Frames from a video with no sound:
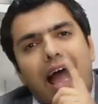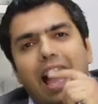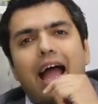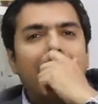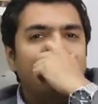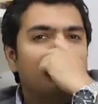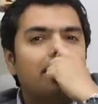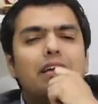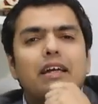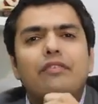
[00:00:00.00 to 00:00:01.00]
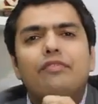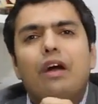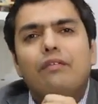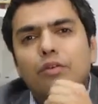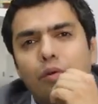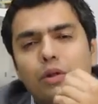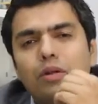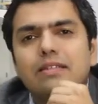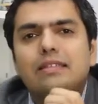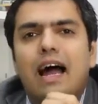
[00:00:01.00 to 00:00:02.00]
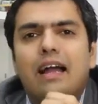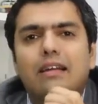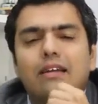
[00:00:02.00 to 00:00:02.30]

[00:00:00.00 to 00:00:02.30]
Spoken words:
and if you have a nodules in that,